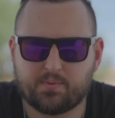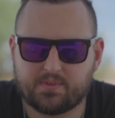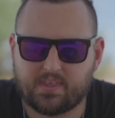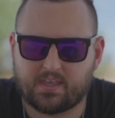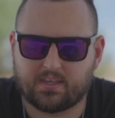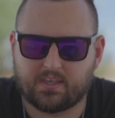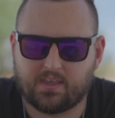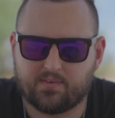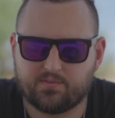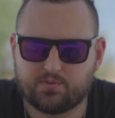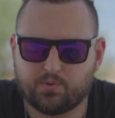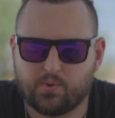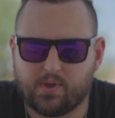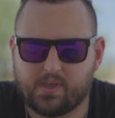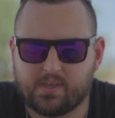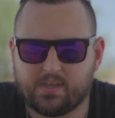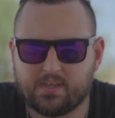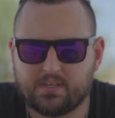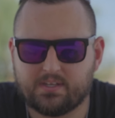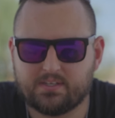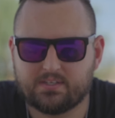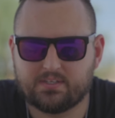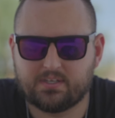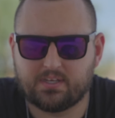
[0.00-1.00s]
but that gives you a
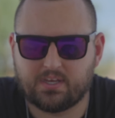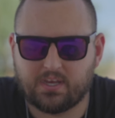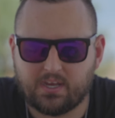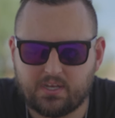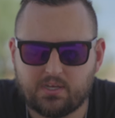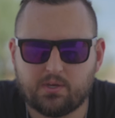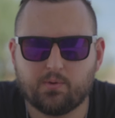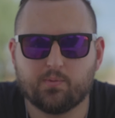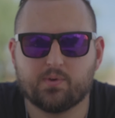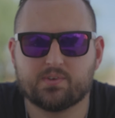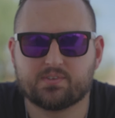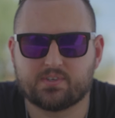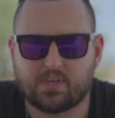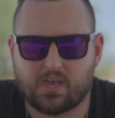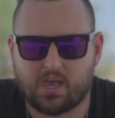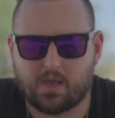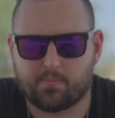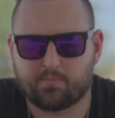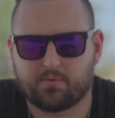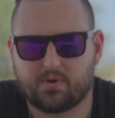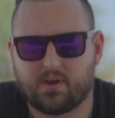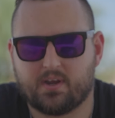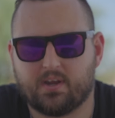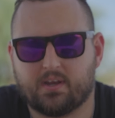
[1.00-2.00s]
continuous
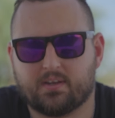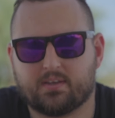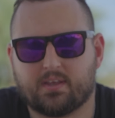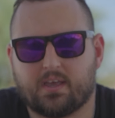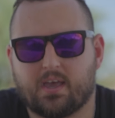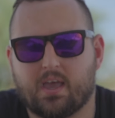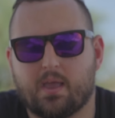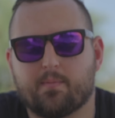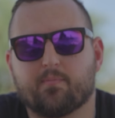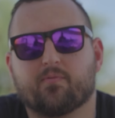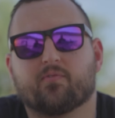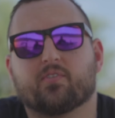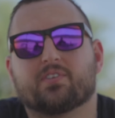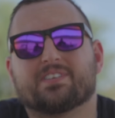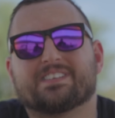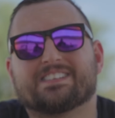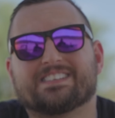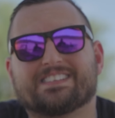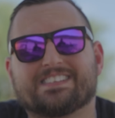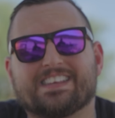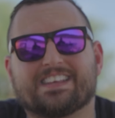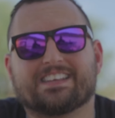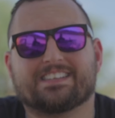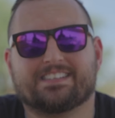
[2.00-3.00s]
operating time for
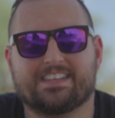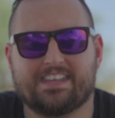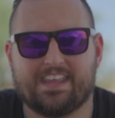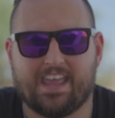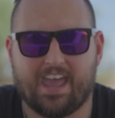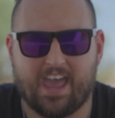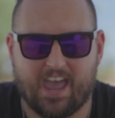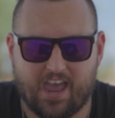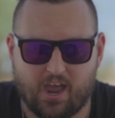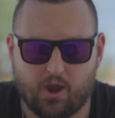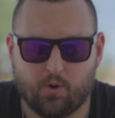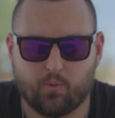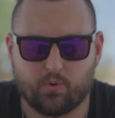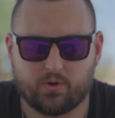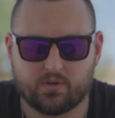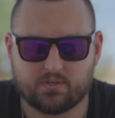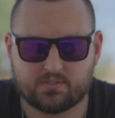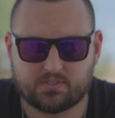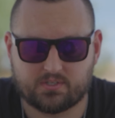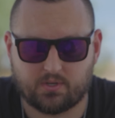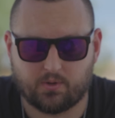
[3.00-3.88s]
60 hours.